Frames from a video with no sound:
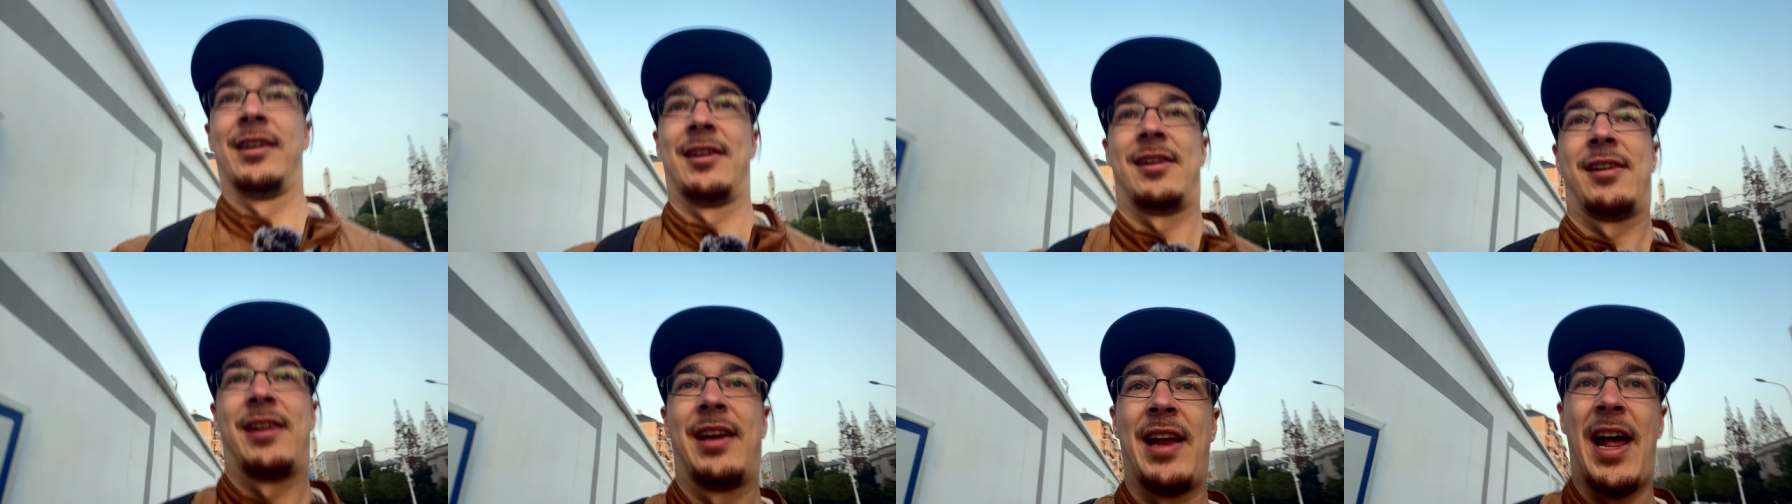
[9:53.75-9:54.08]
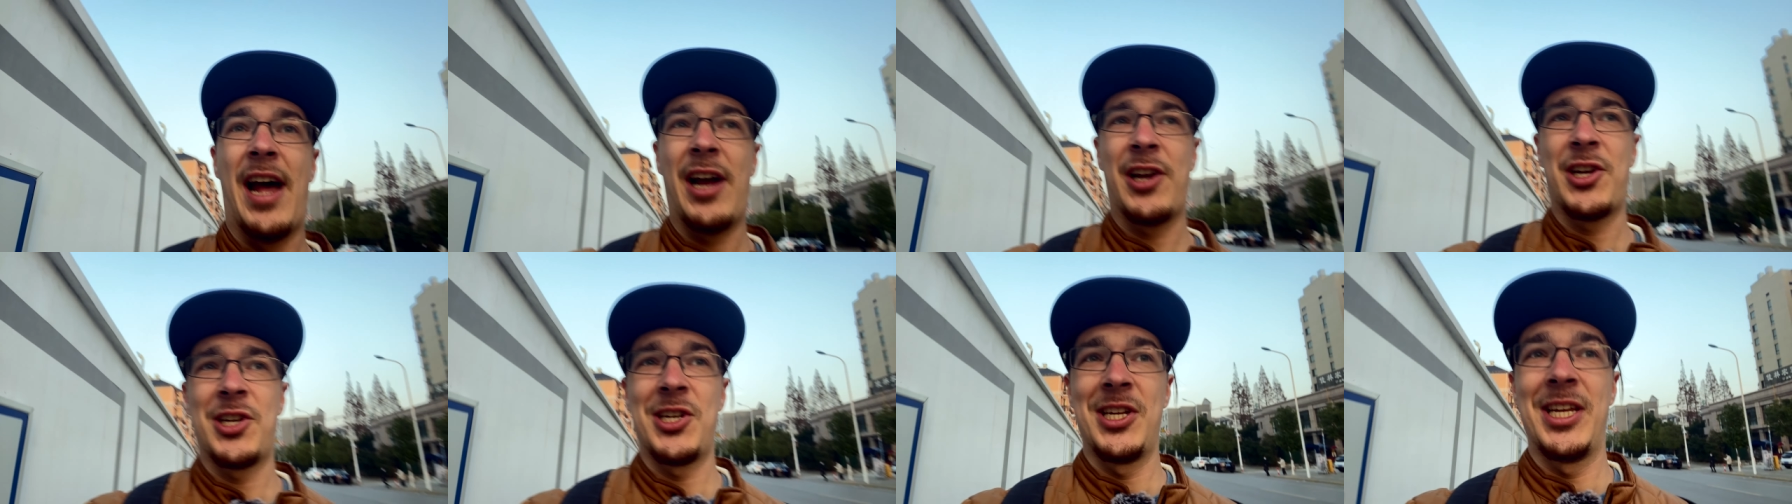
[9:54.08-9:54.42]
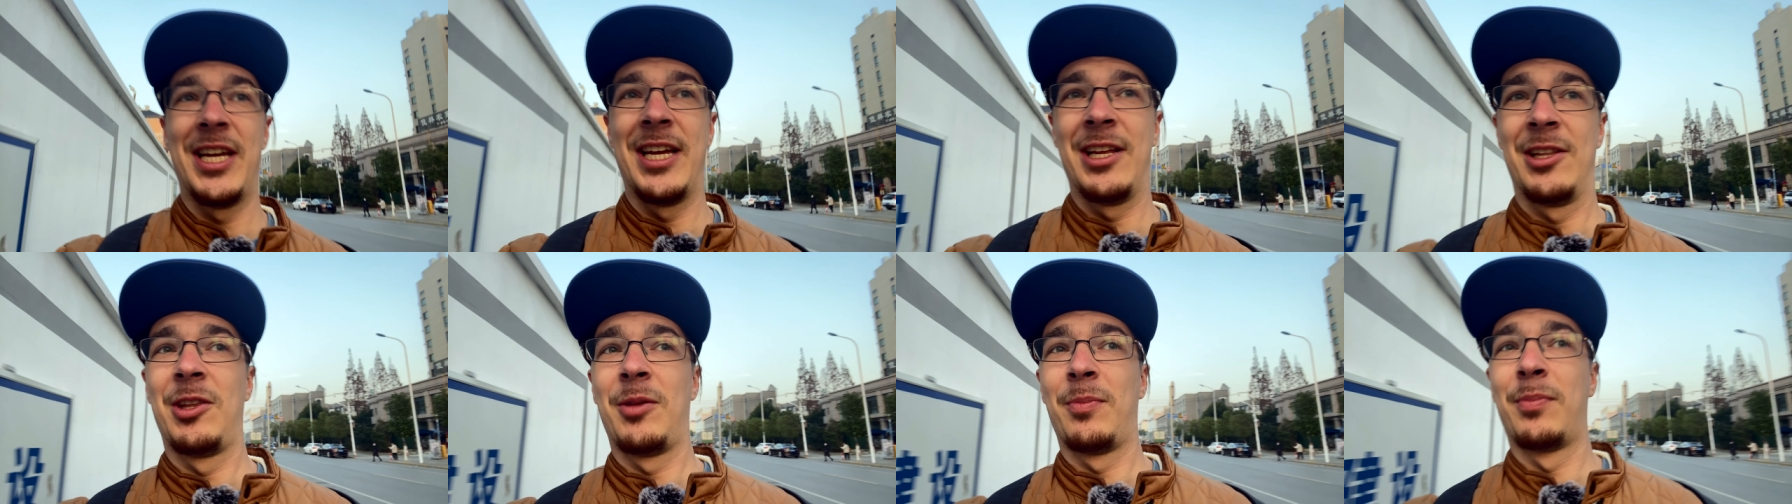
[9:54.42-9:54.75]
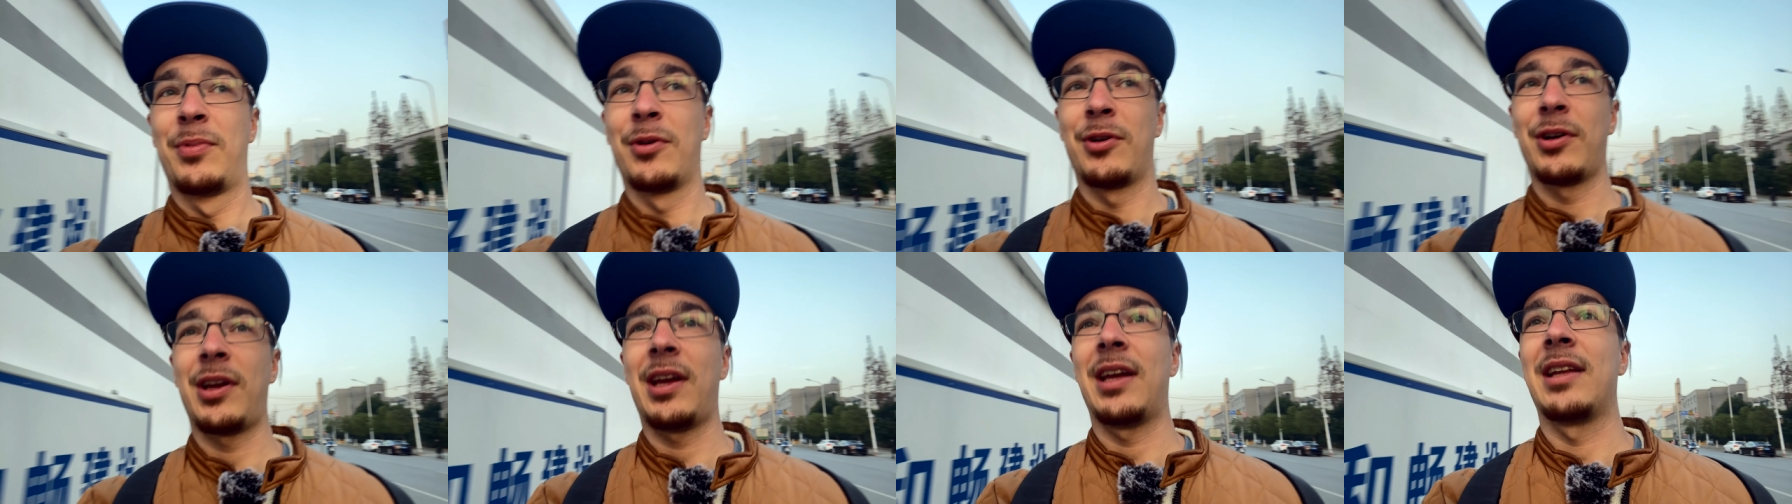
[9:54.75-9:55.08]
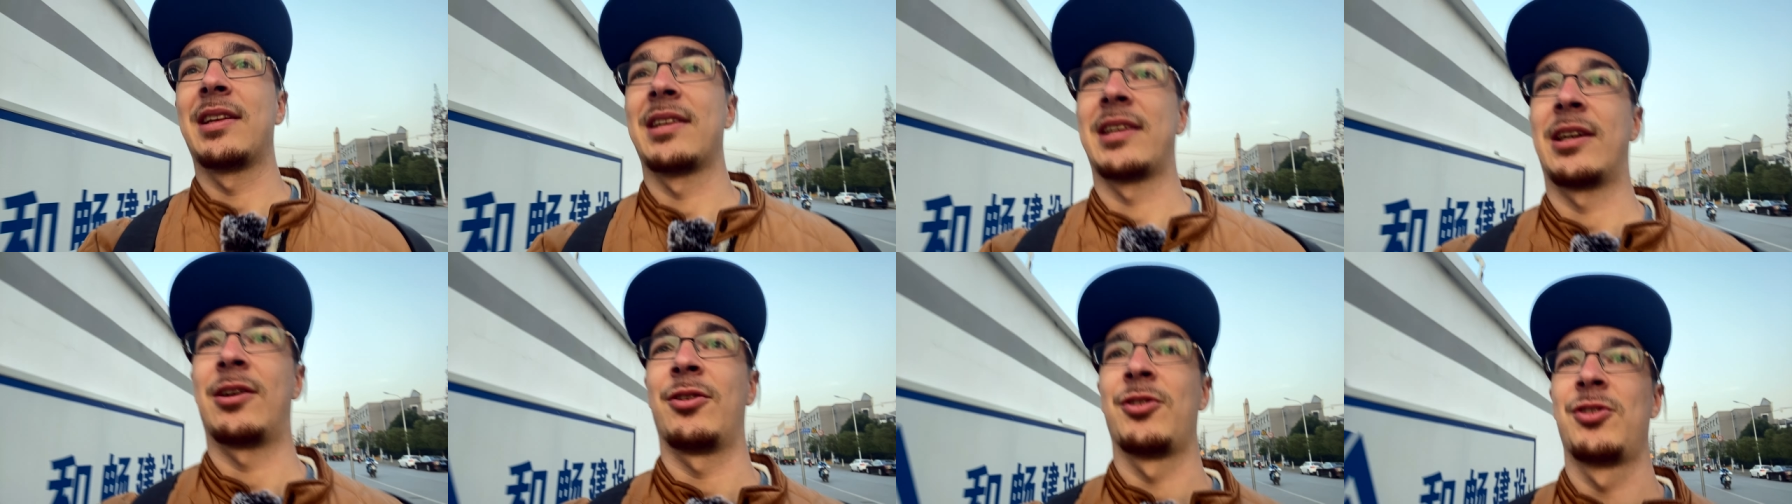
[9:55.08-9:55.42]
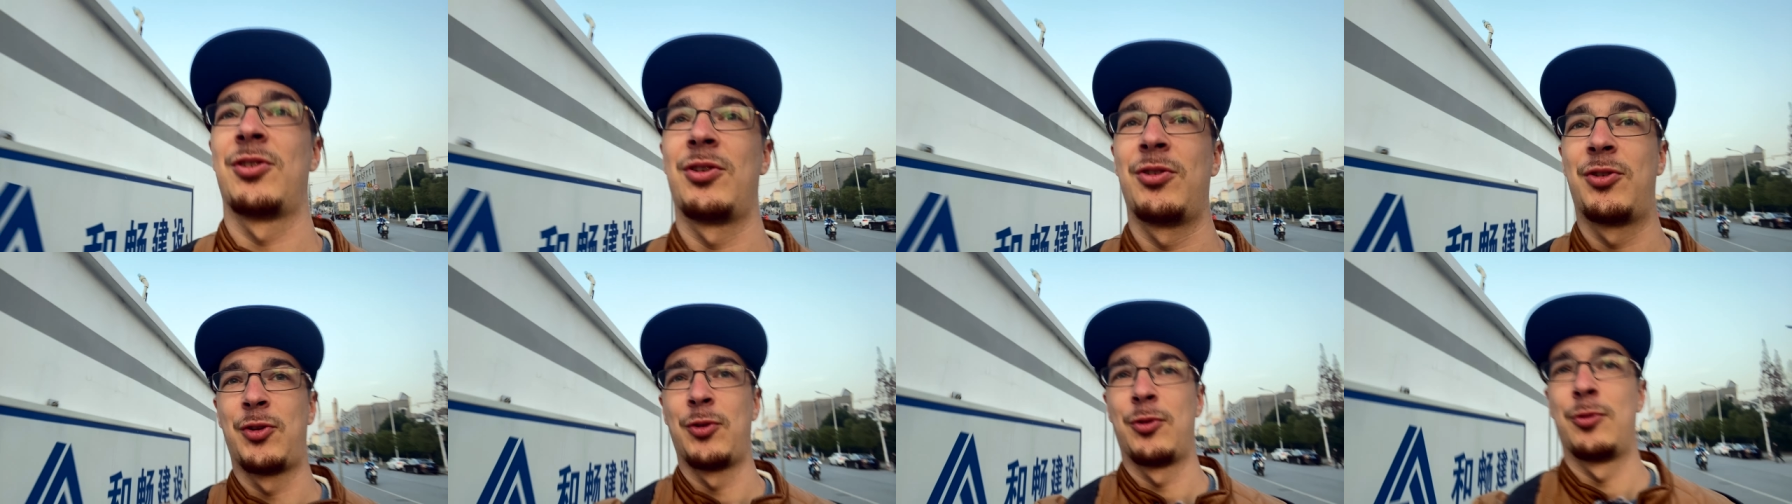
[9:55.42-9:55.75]
And actually in the book it tells you
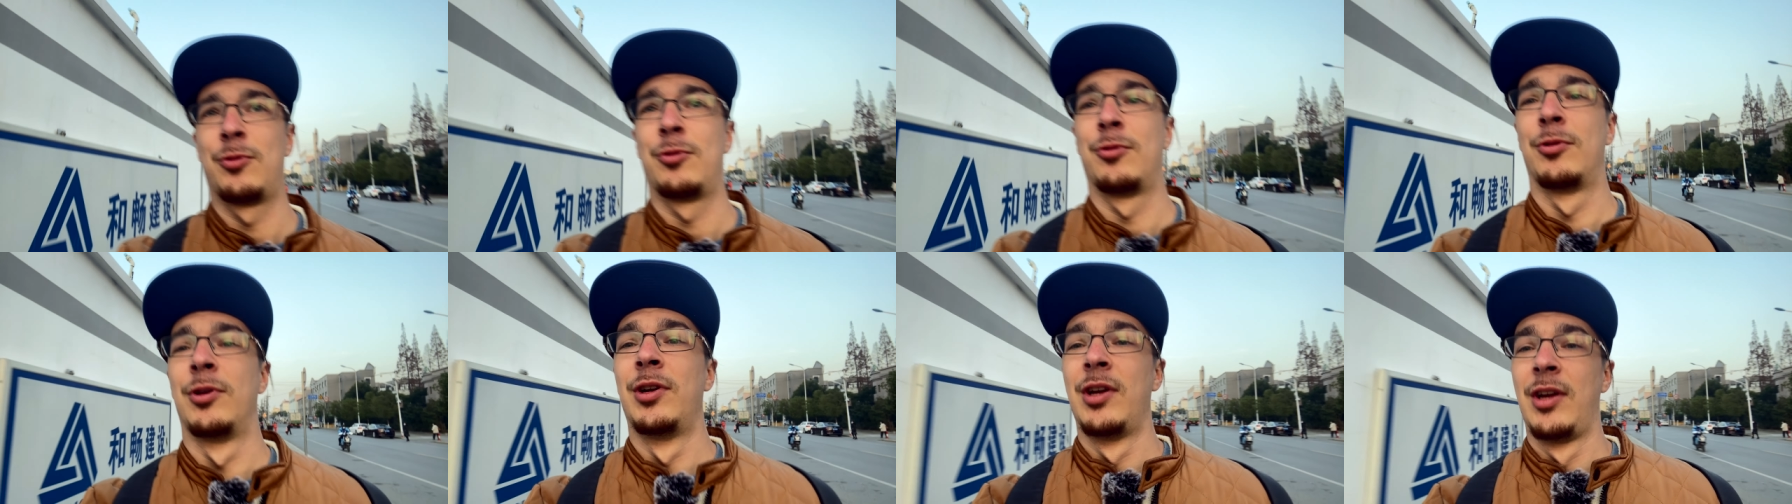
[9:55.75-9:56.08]
to